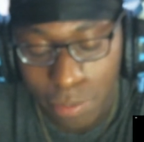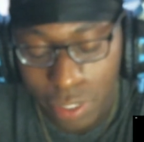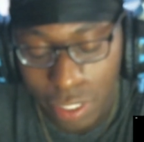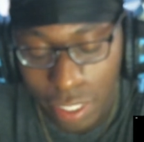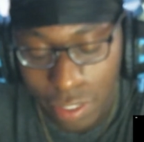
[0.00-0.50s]
but
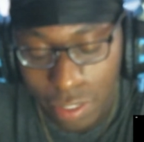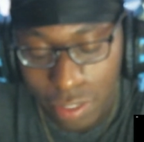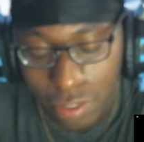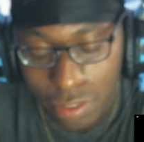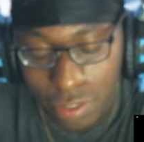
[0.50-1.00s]
like
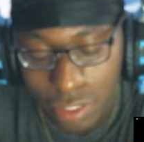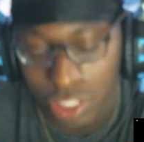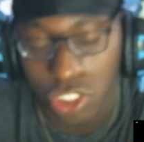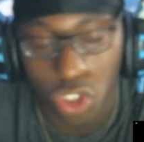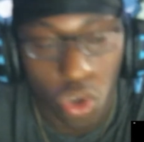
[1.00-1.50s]
you just
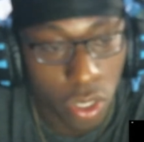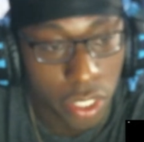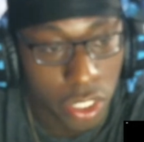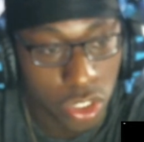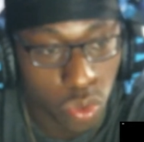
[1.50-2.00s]
showing
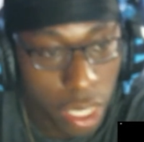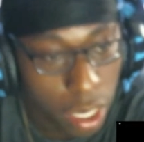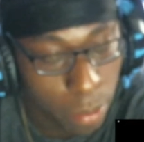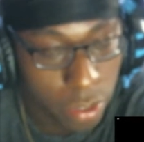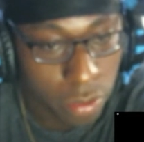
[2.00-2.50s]
that you
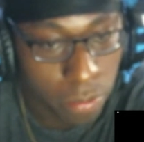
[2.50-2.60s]
helping them.